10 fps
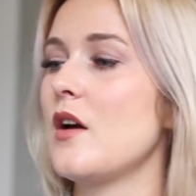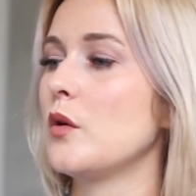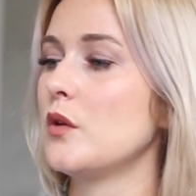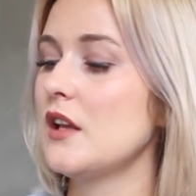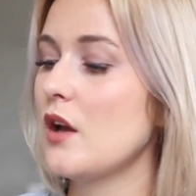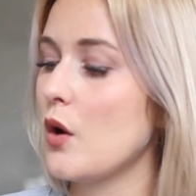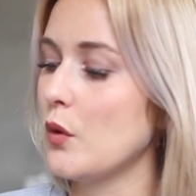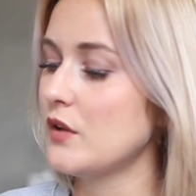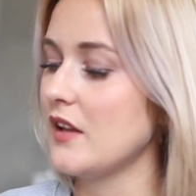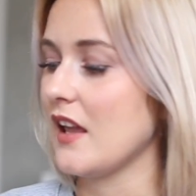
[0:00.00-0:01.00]
the only
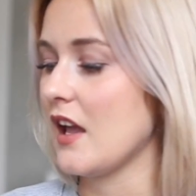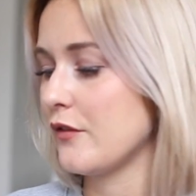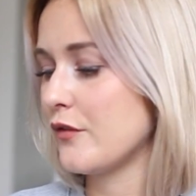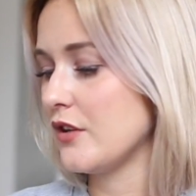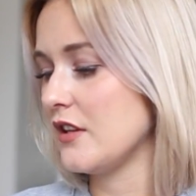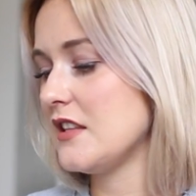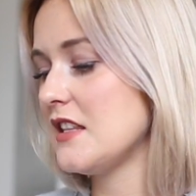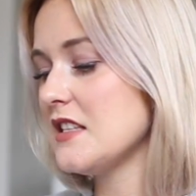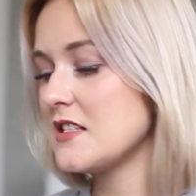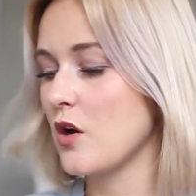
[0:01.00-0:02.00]
coat I got for
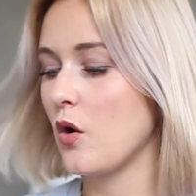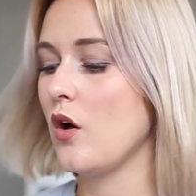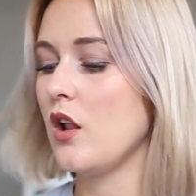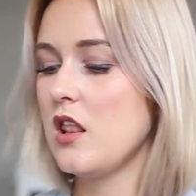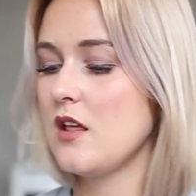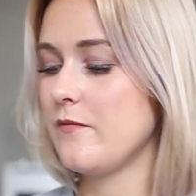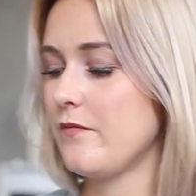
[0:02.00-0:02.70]
this haul,